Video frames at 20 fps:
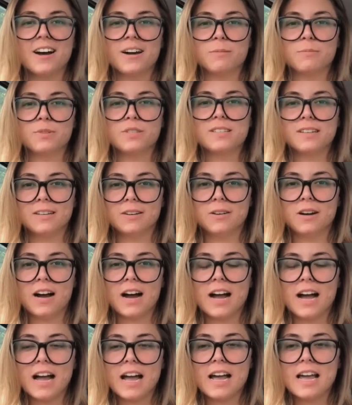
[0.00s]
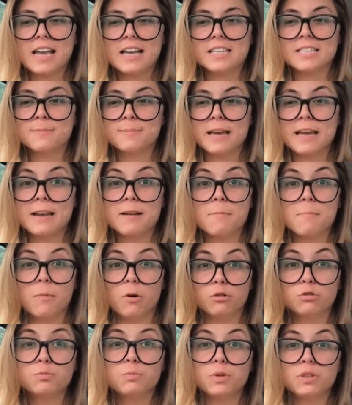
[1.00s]
So I spent
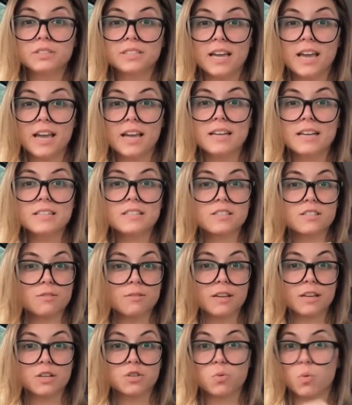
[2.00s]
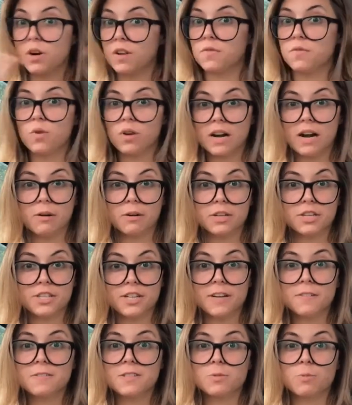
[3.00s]
multiple days doing 24-hour
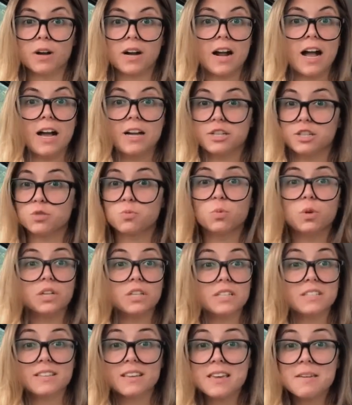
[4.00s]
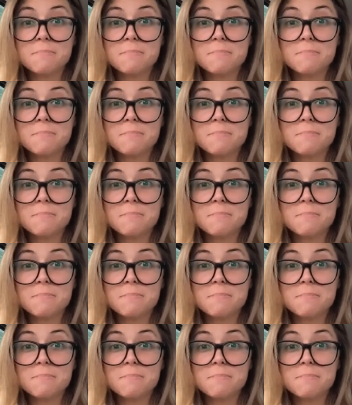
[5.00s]
shifts where I just wouldn't sleep.